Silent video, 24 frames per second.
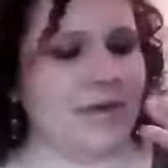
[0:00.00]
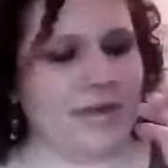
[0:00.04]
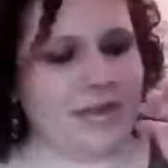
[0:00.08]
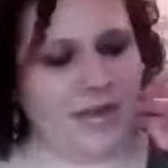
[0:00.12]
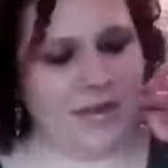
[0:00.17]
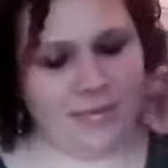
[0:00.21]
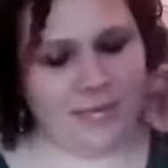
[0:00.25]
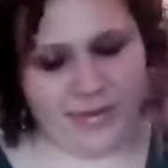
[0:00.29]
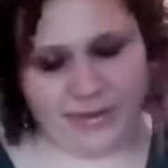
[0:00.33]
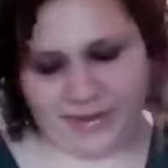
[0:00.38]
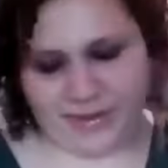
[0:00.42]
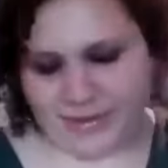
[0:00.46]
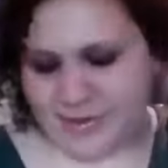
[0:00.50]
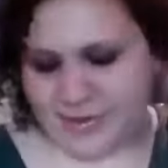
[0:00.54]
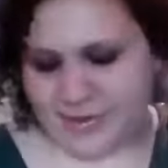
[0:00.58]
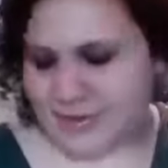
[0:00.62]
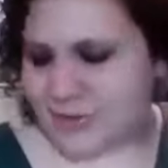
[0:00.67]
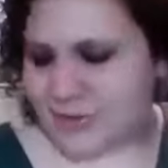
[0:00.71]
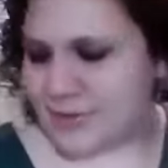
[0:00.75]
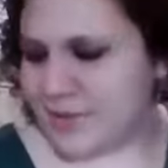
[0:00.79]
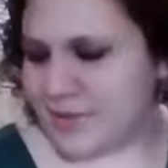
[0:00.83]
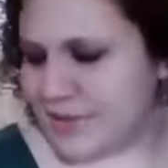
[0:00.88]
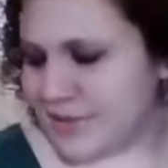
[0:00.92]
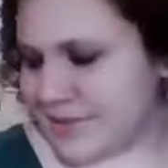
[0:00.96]
to comment on
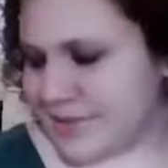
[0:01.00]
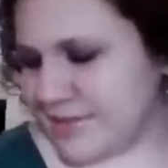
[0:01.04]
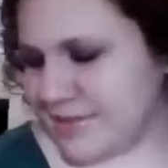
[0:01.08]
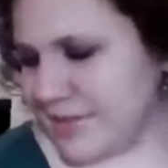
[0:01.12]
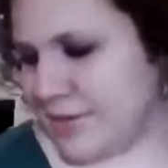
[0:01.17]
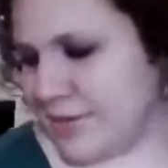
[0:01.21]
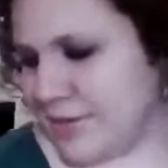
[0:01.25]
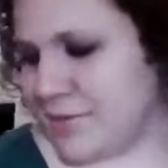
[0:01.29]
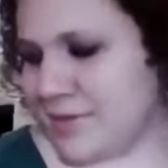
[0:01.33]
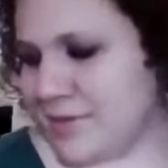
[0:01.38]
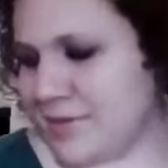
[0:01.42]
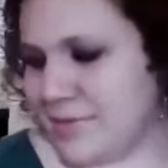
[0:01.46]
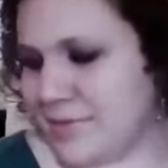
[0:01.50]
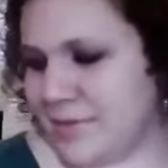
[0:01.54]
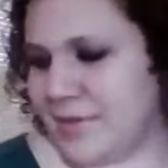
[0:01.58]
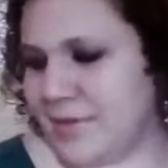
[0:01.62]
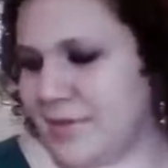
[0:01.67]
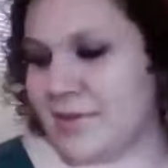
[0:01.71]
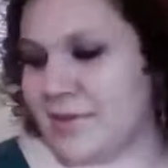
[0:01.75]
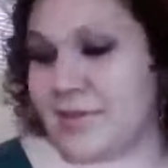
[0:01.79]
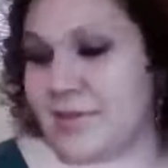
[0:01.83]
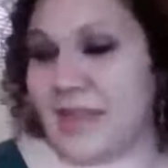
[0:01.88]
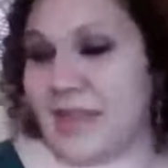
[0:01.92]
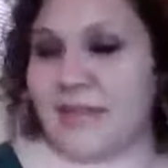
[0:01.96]
two things there.
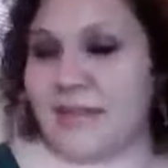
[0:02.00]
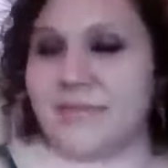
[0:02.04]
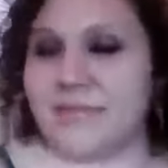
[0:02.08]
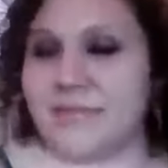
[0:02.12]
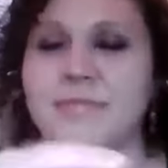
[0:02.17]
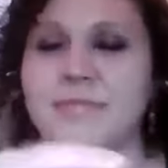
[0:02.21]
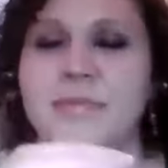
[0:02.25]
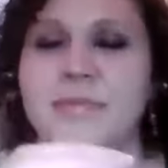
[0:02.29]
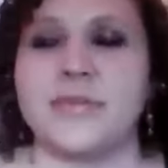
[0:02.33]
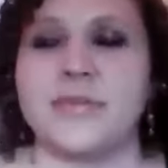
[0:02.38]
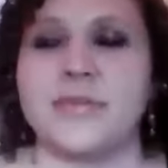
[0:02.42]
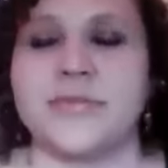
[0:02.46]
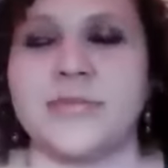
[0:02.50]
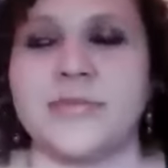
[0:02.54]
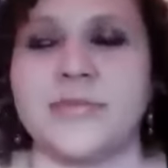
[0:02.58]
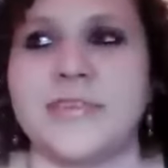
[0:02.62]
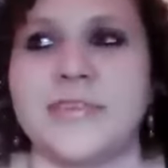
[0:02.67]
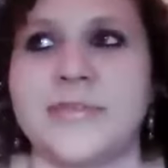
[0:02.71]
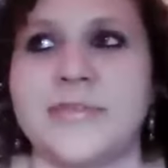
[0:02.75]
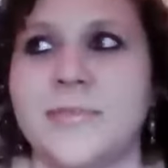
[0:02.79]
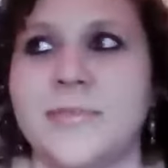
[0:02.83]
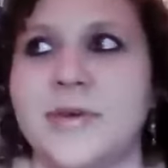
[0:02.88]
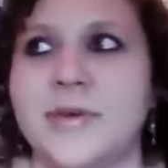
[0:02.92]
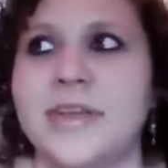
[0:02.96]
The, that most
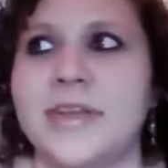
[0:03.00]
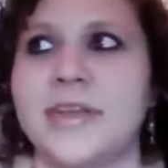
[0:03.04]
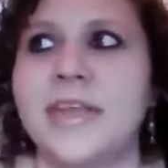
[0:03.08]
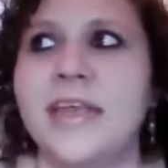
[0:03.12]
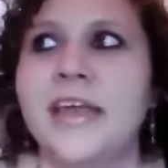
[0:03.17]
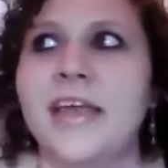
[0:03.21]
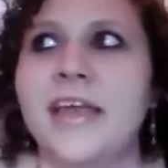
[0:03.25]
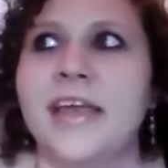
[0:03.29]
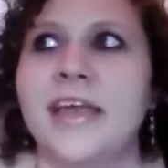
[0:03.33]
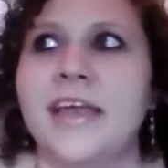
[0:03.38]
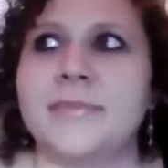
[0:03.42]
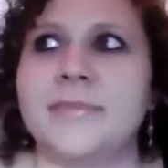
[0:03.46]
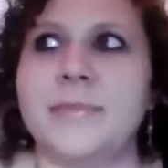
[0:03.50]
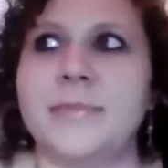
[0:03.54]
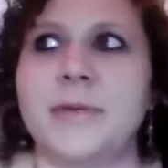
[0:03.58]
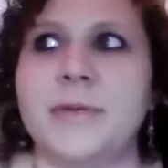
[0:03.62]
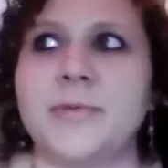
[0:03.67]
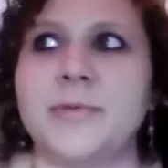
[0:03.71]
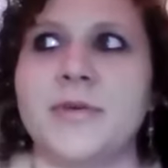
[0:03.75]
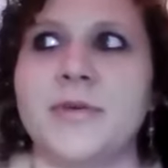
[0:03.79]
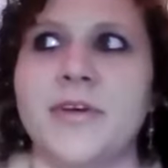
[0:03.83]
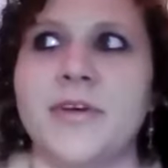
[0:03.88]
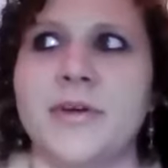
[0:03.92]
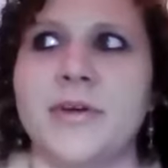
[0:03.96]
recent one,
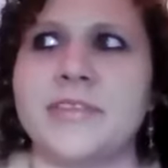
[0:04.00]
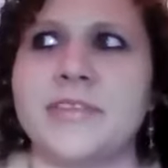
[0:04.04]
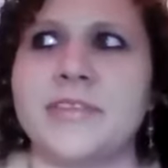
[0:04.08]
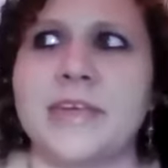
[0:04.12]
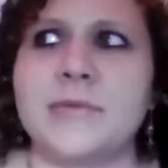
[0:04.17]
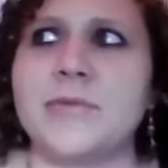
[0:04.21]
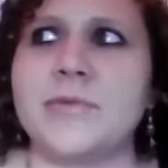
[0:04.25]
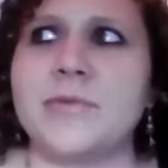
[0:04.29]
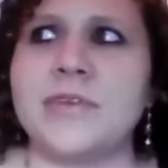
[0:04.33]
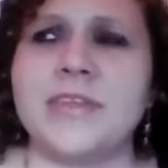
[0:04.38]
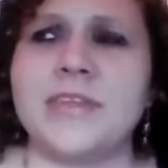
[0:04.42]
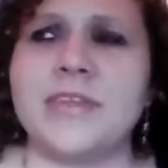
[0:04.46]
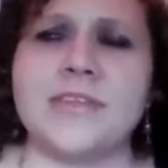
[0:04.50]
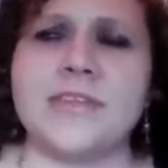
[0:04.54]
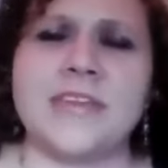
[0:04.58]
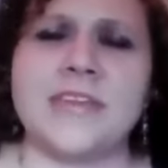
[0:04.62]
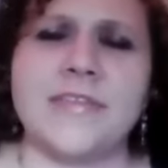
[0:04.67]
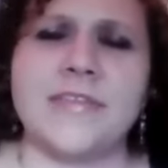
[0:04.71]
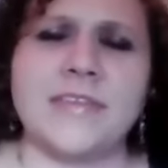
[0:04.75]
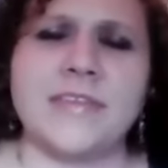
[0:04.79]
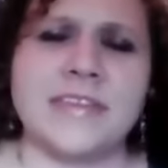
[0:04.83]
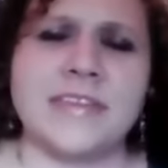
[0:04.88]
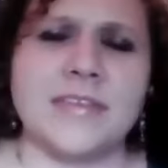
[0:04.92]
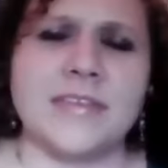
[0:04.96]
people are always like, well, you know,
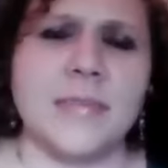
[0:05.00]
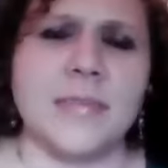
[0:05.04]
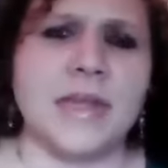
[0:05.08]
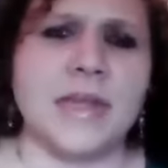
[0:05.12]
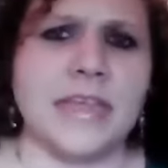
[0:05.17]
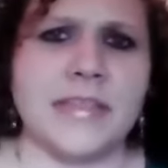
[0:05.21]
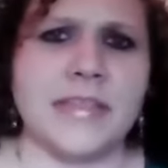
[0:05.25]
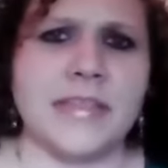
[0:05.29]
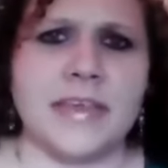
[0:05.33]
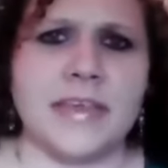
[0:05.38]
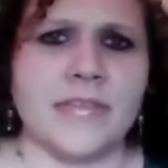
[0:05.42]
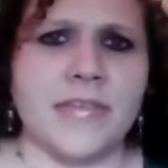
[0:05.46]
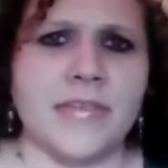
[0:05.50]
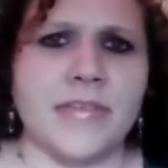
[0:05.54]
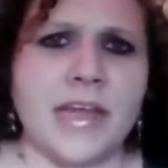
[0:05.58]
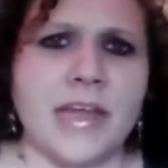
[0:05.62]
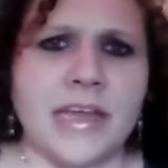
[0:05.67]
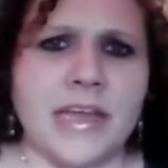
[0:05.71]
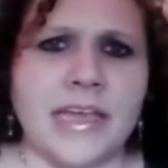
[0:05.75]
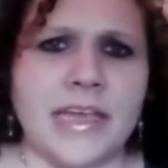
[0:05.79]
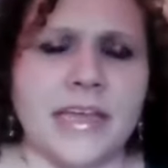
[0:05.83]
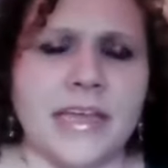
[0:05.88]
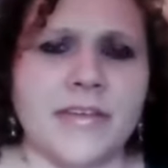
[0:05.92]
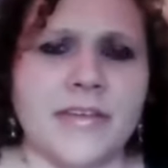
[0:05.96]
Stephanie, it's a money thing, right?
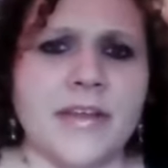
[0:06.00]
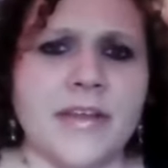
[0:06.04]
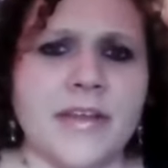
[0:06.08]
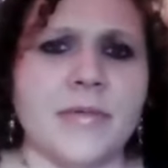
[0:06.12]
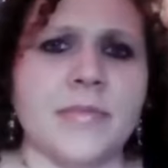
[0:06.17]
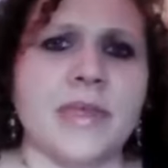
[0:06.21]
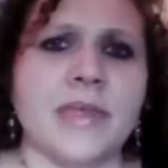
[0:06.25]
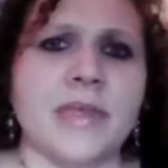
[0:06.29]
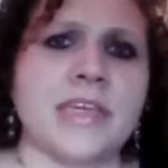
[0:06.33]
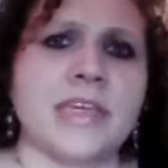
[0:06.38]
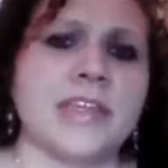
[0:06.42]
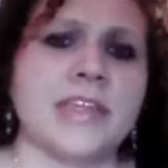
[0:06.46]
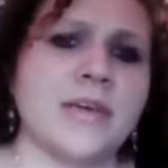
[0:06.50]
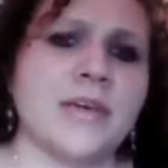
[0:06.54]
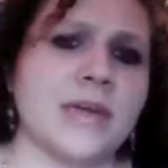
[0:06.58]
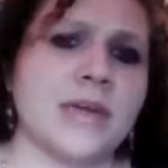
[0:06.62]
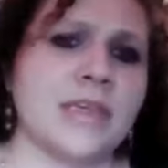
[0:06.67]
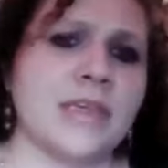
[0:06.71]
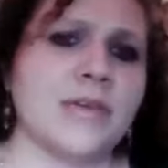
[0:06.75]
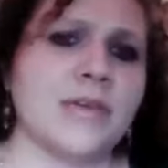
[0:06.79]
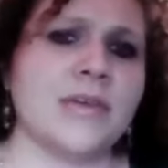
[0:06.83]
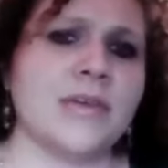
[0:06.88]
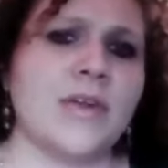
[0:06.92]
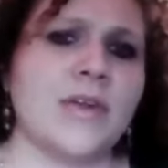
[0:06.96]
I can't. And I'm like, you know
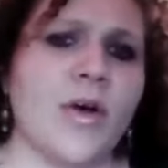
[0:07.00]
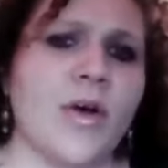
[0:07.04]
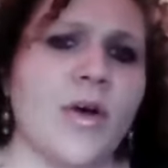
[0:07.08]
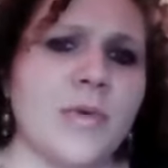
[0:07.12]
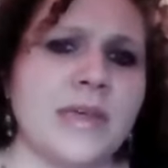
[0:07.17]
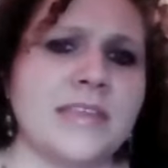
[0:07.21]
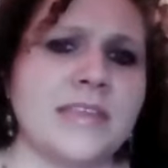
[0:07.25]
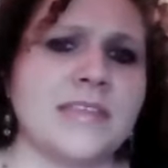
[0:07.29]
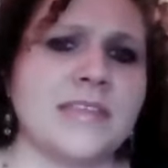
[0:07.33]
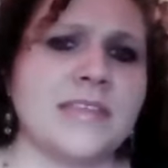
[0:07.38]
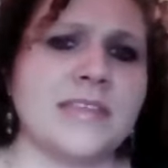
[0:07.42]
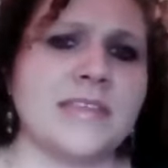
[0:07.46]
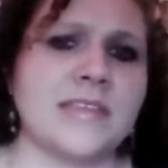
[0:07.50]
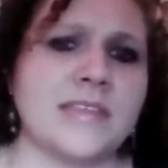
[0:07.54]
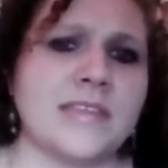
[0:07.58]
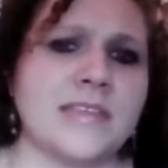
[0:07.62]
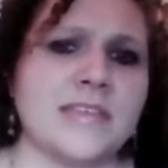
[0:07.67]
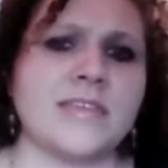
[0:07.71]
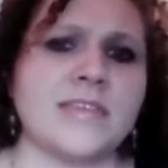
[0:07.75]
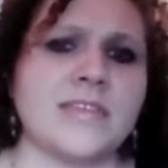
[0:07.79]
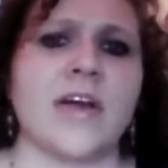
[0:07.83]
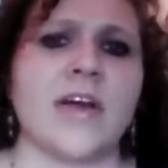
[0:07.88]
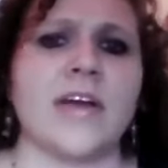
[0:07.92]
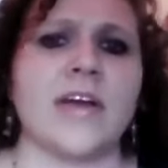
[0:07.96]
what? You can always
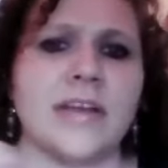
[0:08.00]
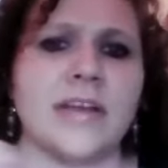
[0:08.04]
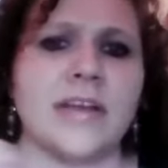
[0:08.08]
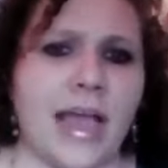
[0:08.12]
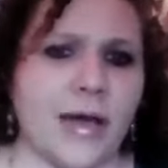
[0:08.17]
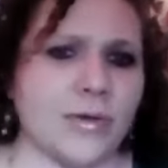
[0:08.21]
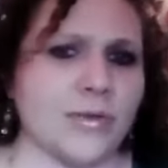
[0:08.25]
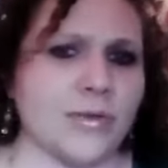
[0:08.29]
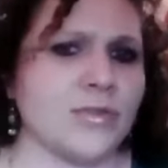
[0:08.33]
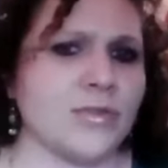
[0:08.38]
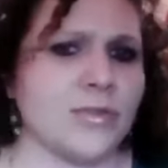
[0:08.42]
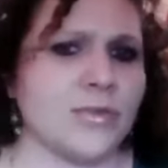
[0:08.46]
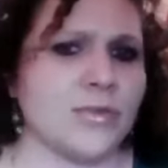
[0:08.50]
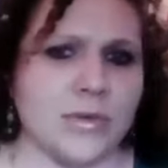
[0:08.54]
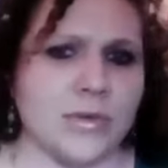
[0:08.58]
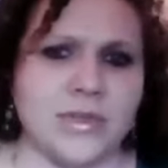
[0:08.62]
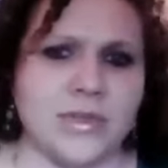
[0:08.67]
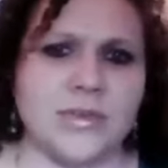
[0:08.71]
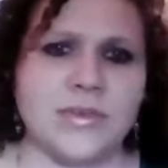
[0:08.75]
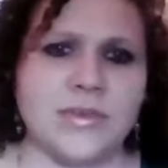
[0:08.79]
start outsourcing.